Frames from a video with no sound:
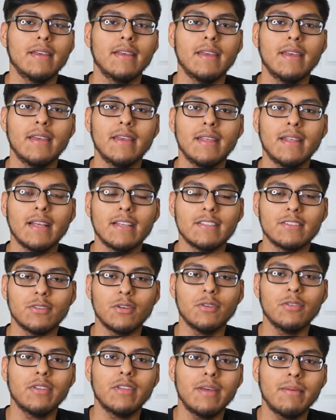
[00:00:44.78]
And I
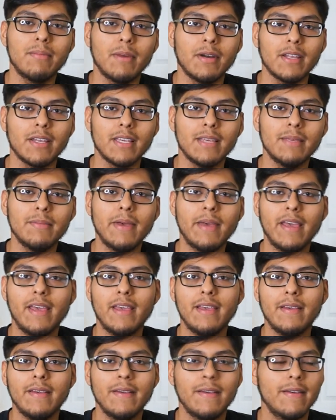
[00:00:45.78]
sold them on
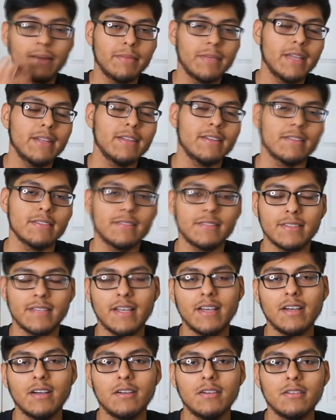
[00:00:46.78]
eBay. I'm getting
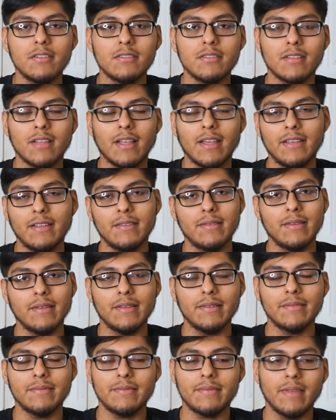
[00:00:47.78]
sales like
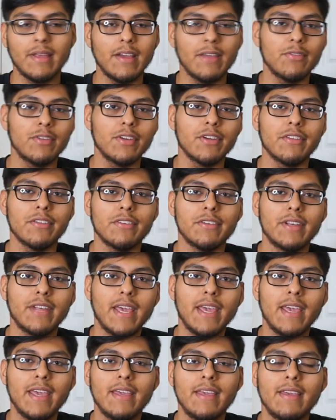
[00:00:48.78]
every other
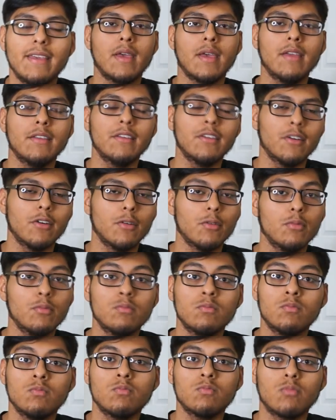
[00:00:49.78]
day, and you know,
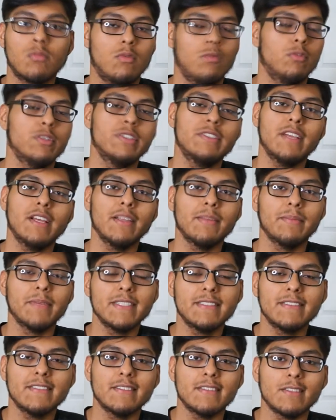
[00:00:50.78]
reselling
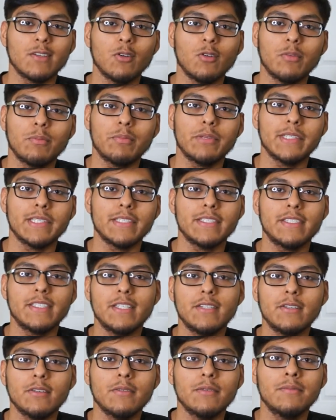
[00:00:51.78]
business is going pretty
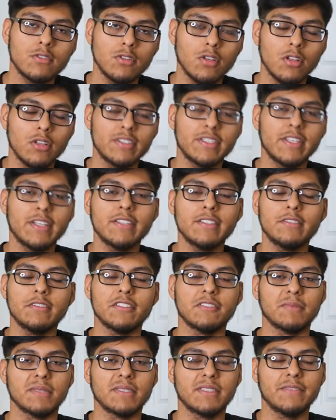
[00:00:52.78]
chill. So let's get into
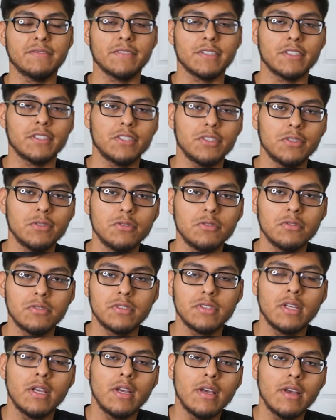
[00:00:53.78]
the specific
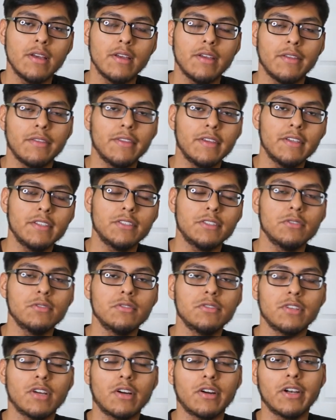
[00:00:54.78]
shoes. These
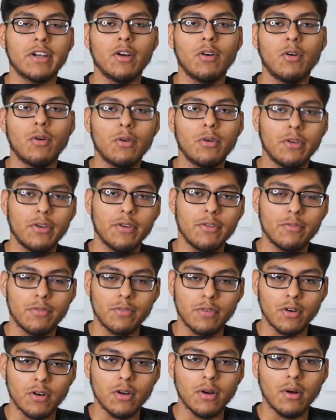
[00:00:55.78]
shoes are in order
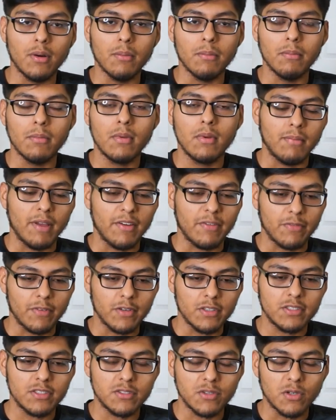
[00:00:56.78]
from my
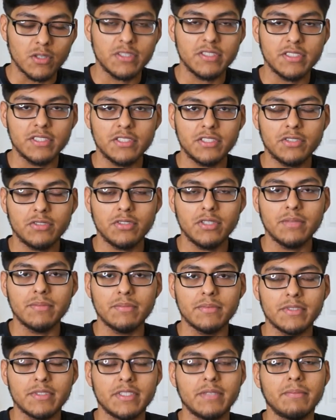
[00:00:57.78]
first sourcing
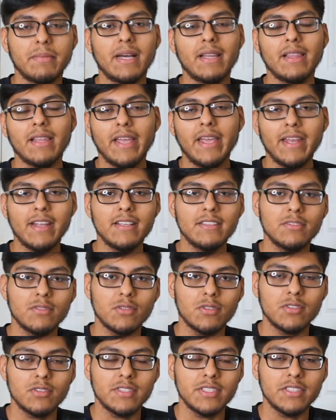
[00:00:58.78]
trip to my latest
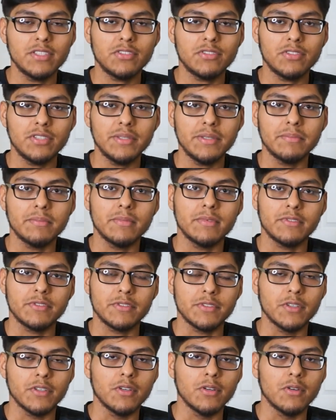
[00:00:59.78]
sourcing trip,
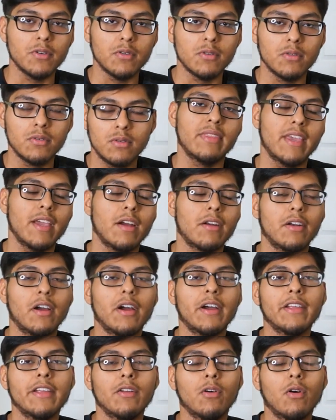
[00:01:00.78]
so they are
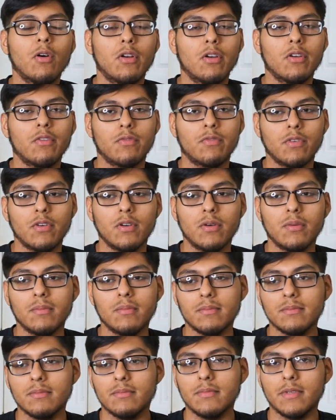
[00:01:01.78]
not in order
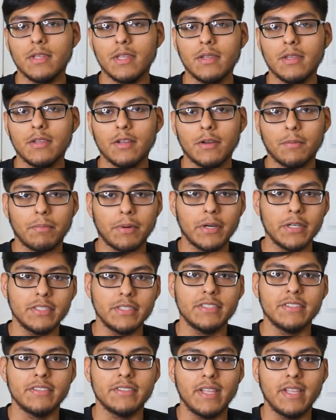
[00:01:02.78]
from their purchase